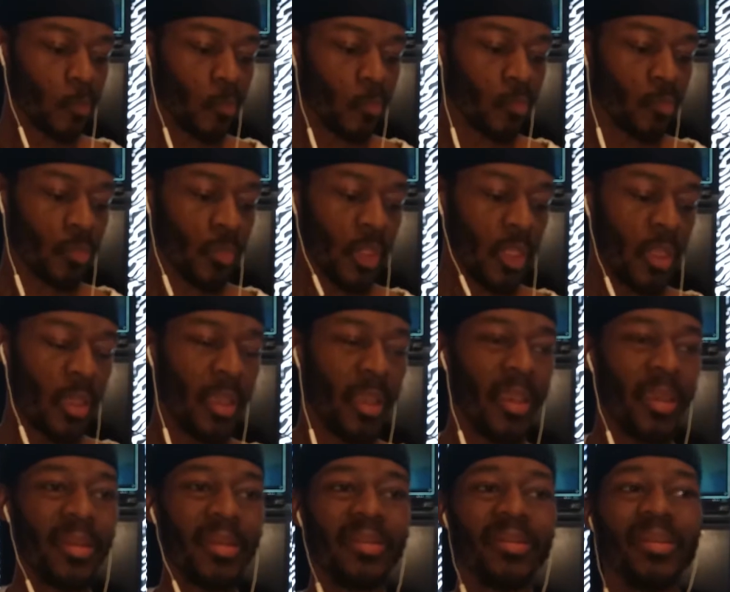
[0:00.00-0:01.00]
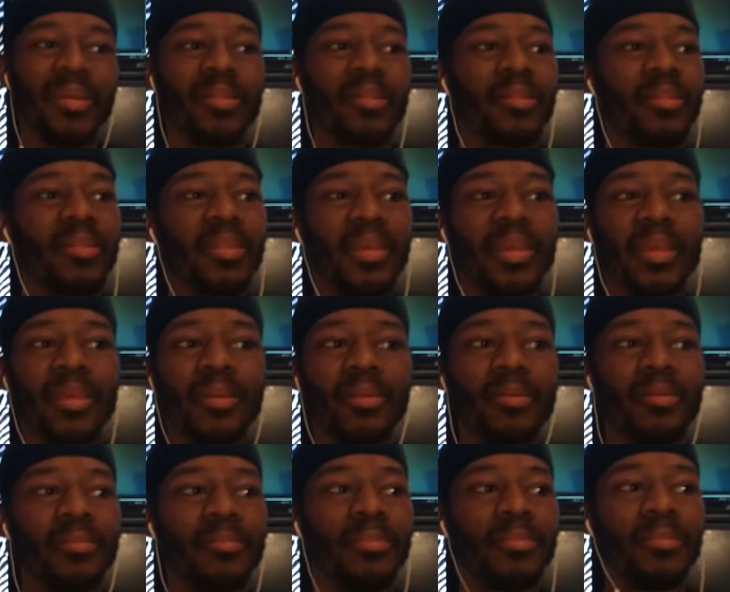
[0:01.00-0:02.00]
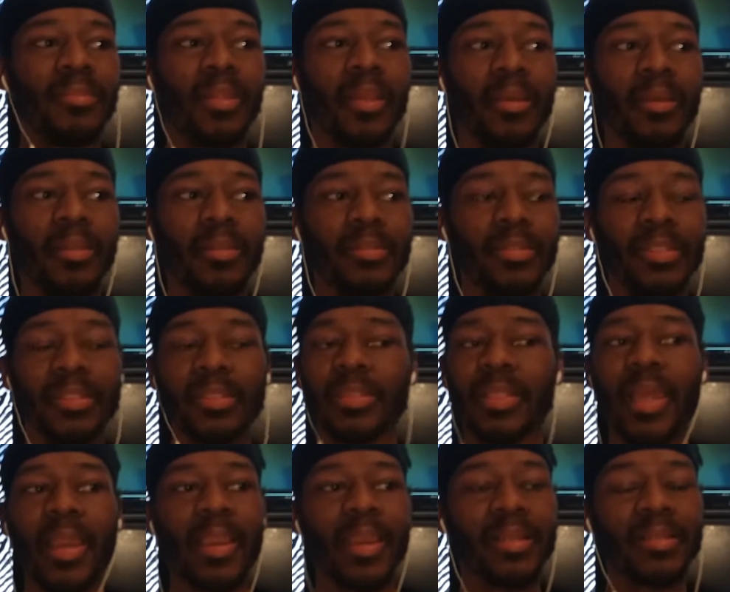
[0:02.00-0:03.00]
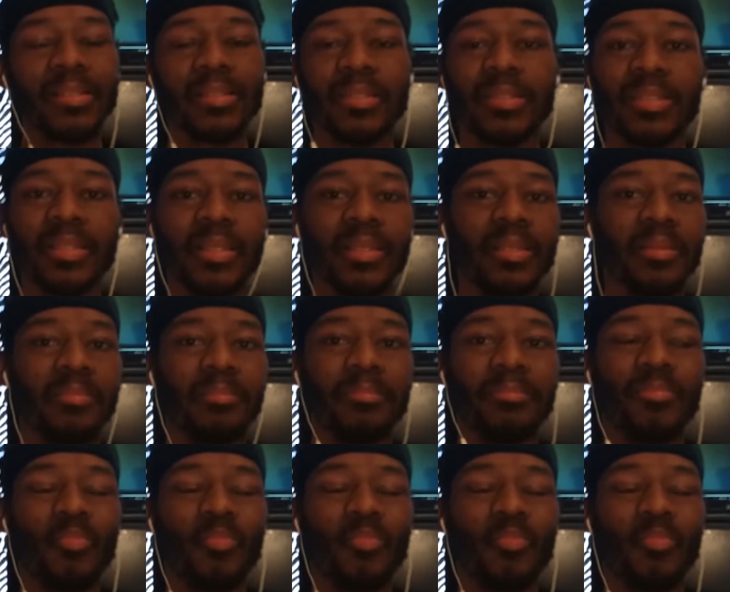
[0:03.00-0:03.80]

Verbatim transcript: it's and another thing just like i just said the